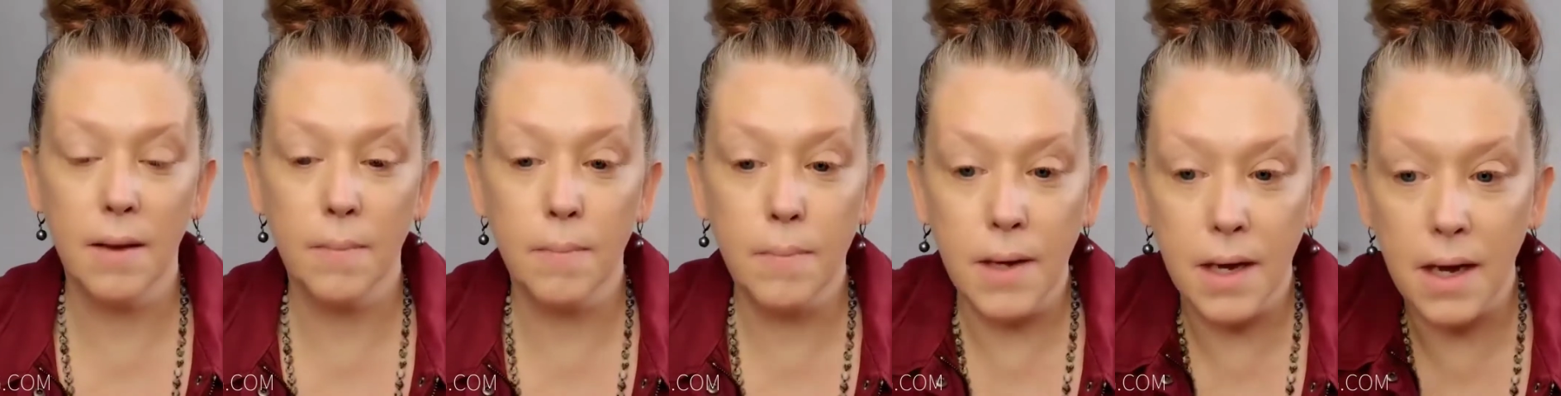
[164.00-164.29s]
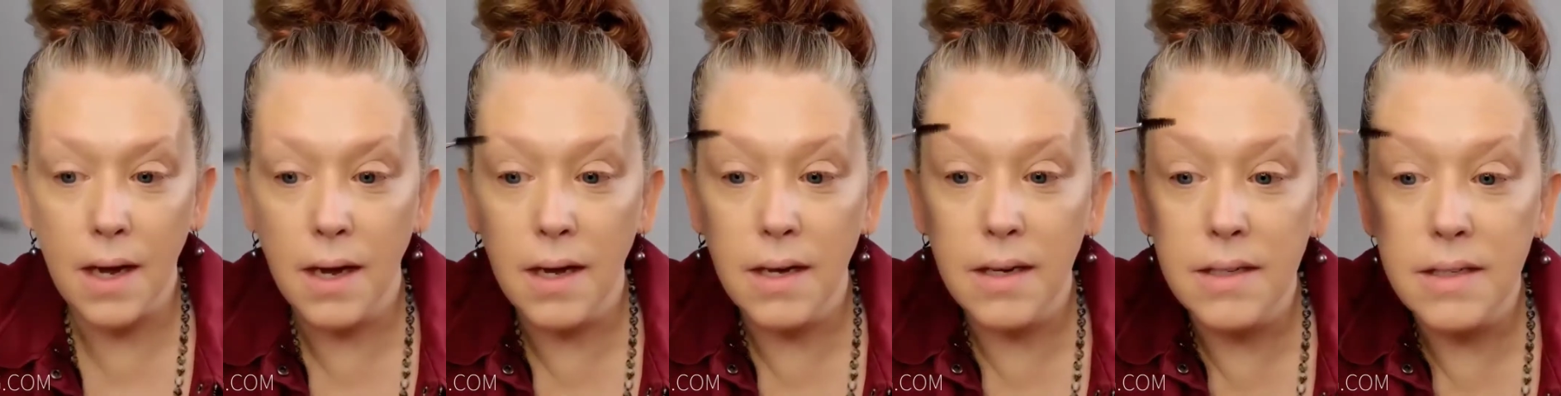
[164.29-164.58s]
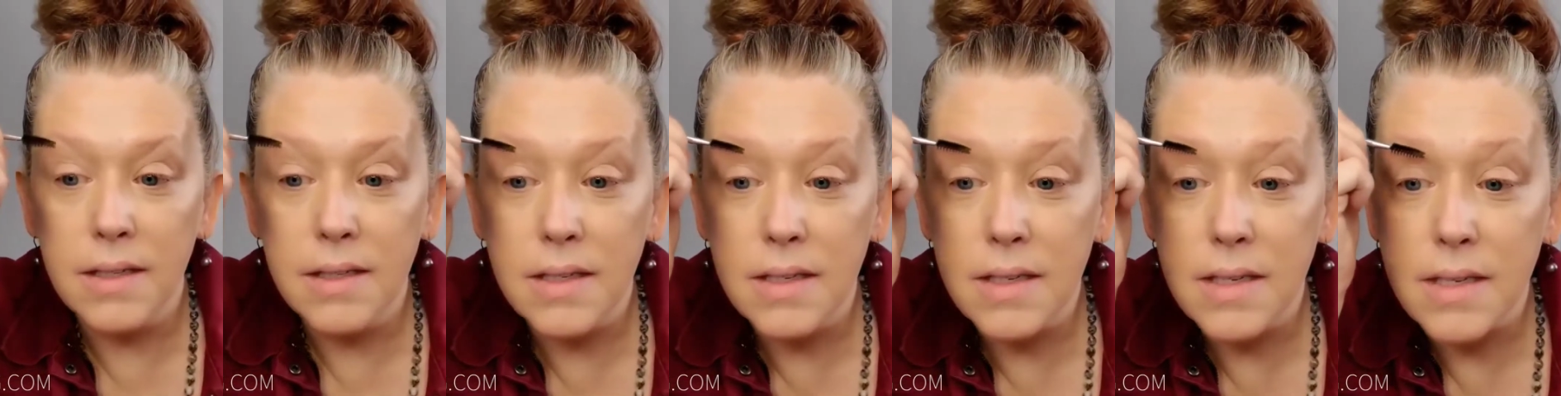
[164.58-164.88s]
it
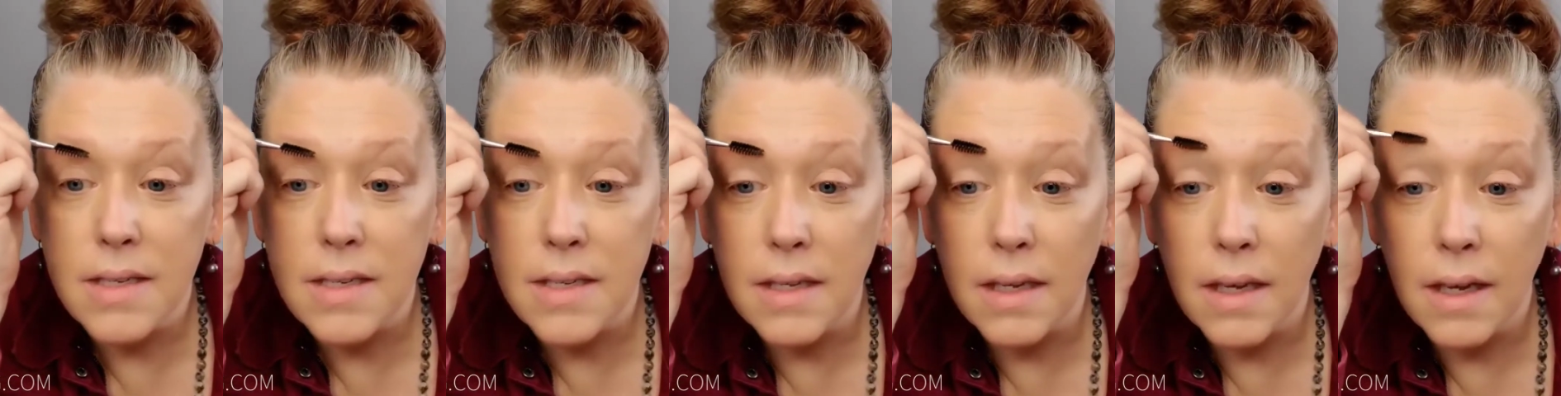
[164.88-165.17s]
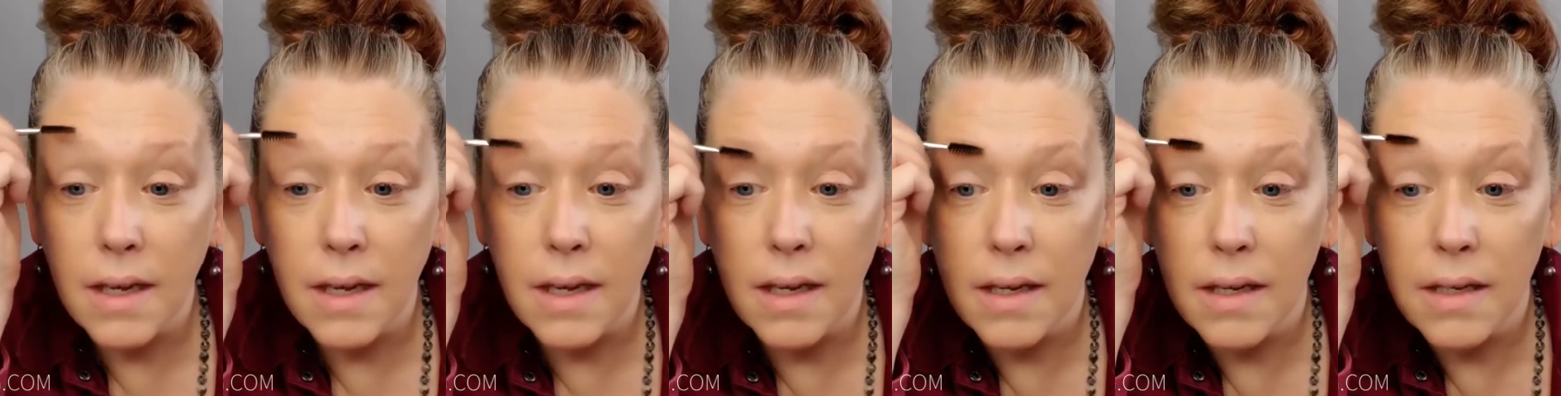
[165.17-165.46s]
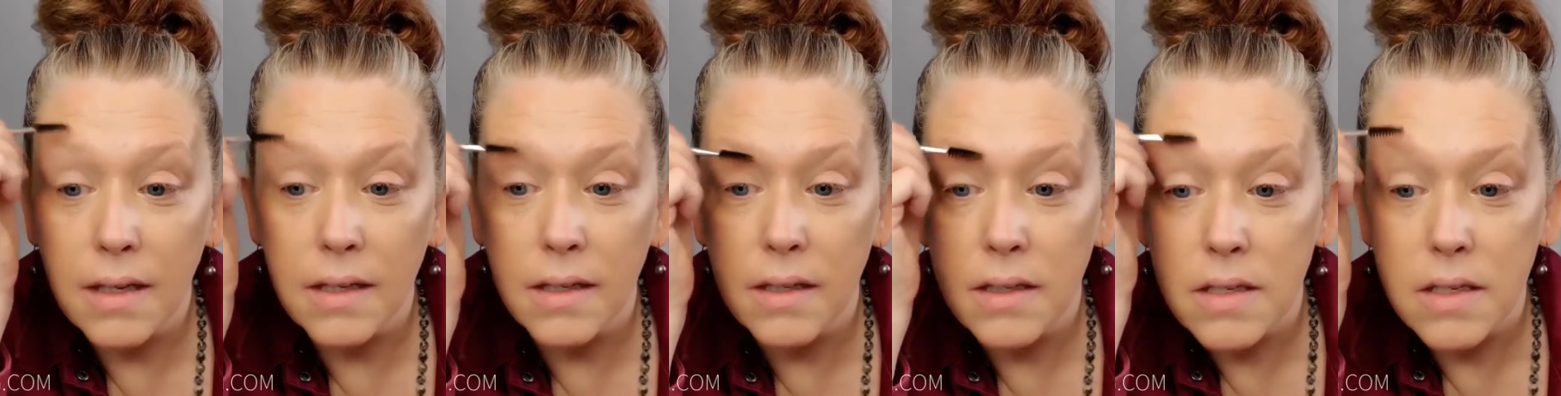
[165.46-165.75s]
because
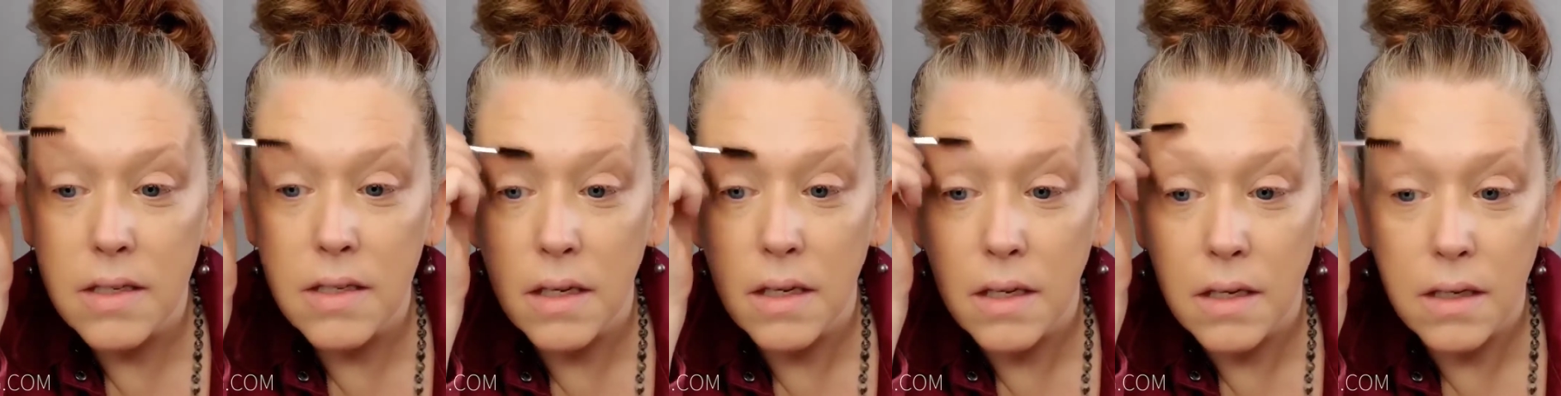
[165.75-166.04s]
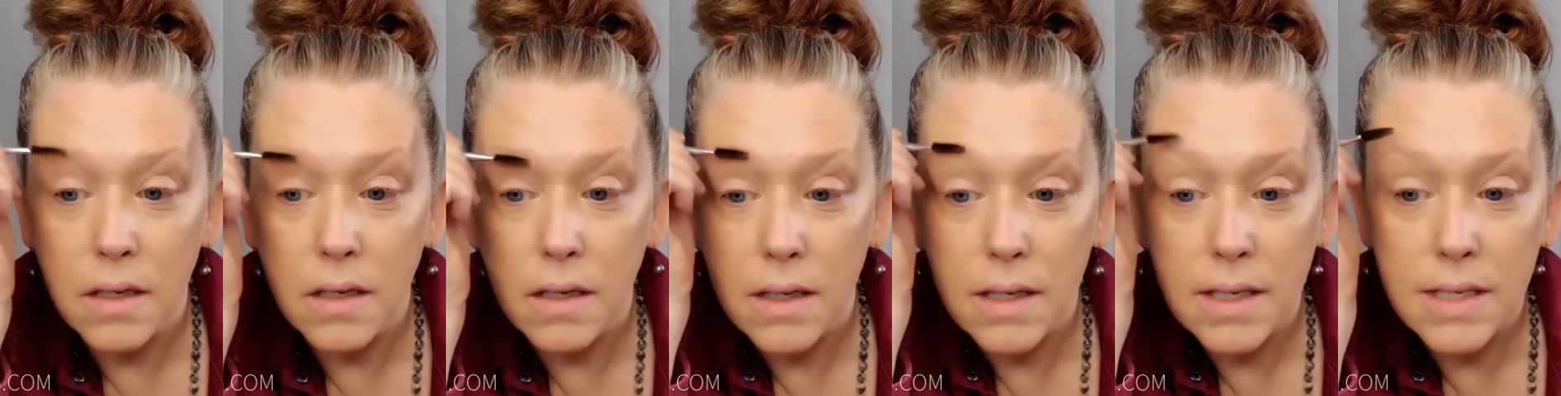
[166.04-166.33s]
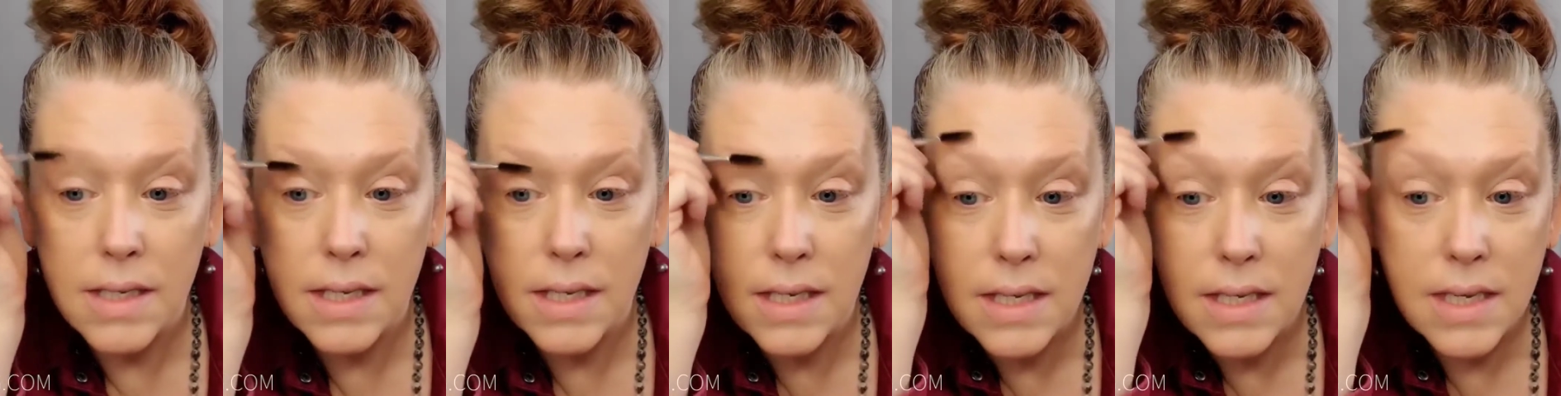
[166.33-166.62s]
it
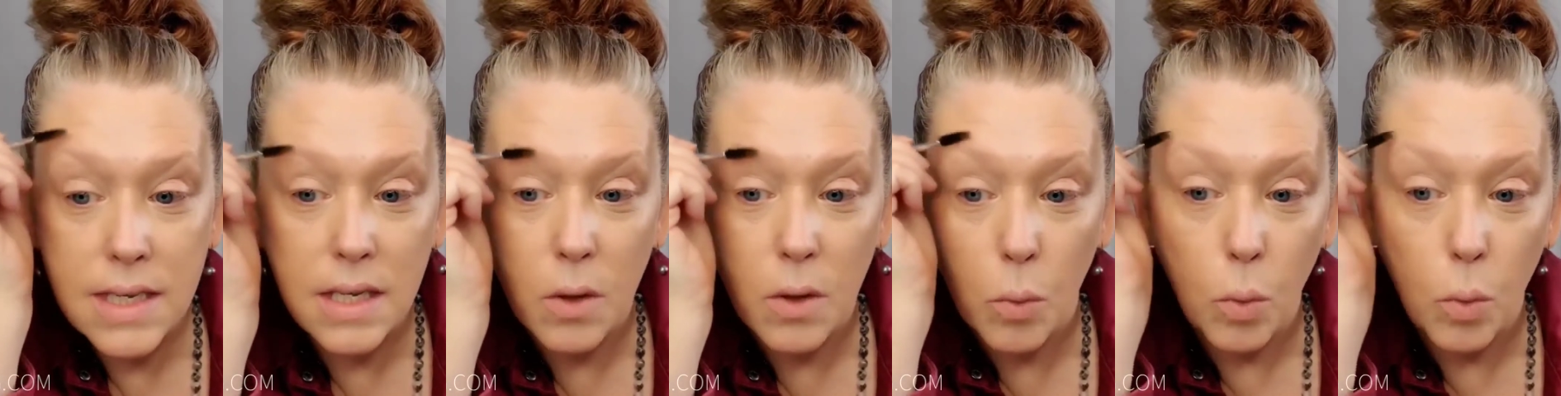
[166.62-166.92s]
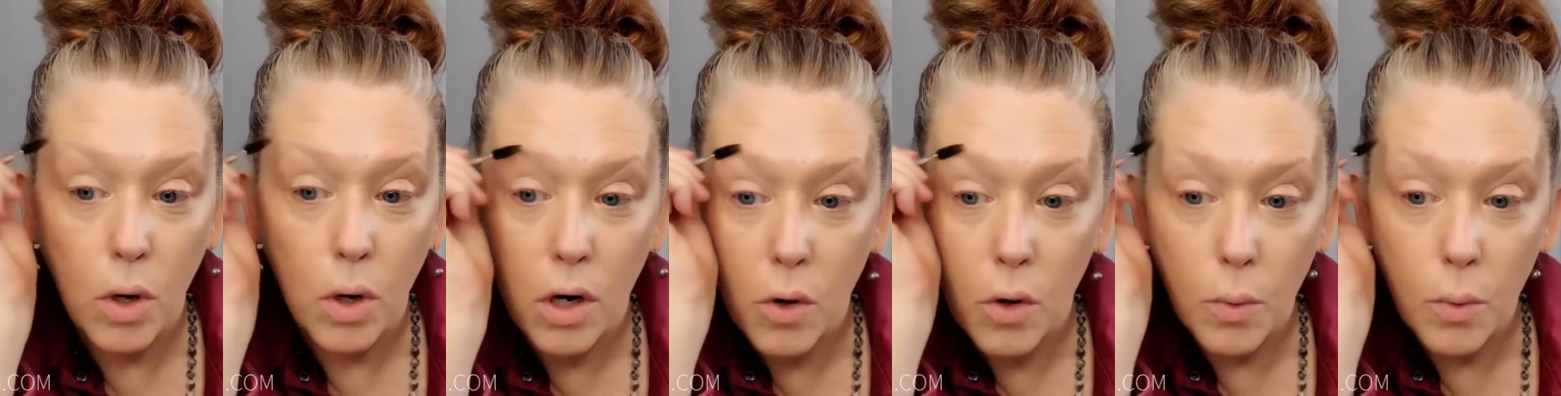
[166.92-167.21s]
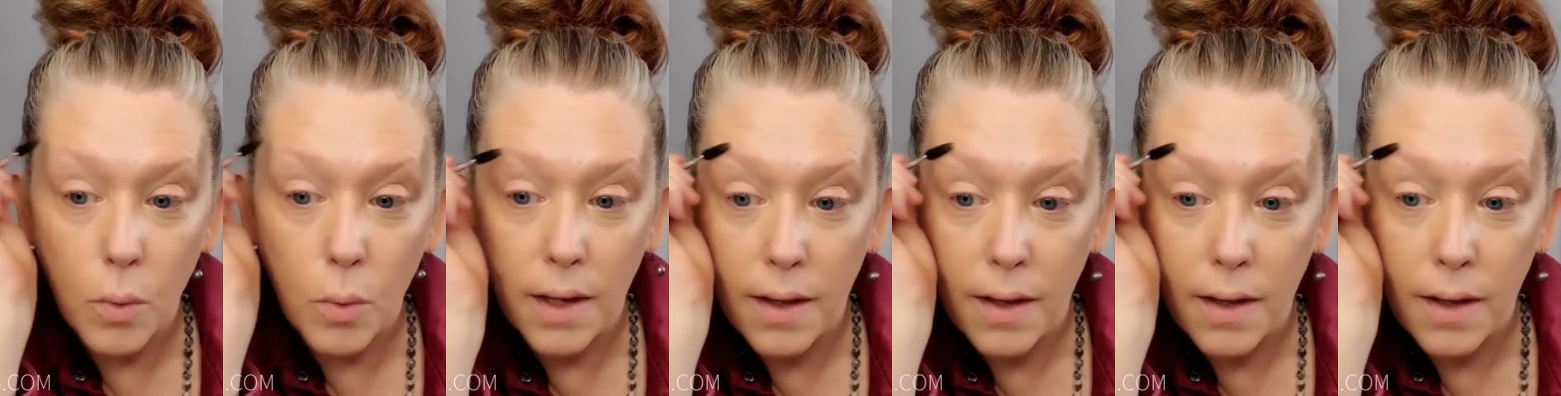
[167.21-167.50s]
is easy to work
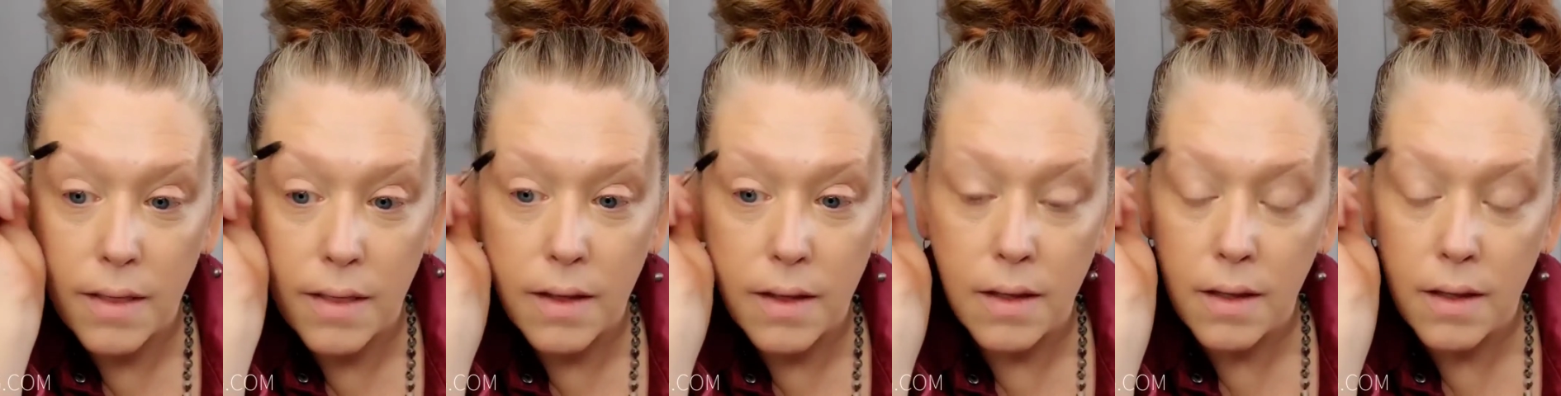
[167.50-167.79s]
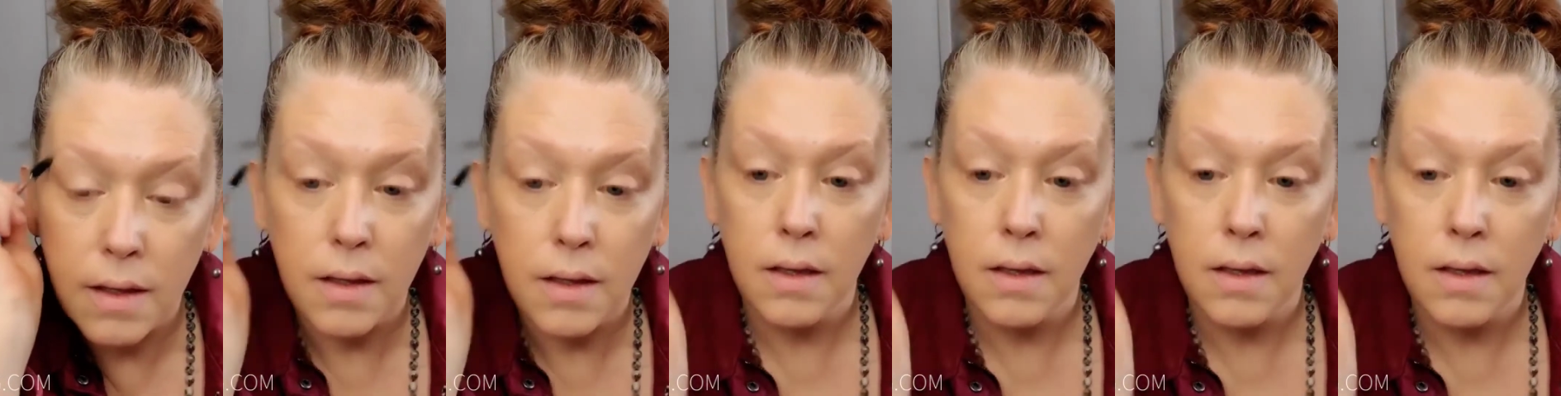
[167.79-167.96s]
with,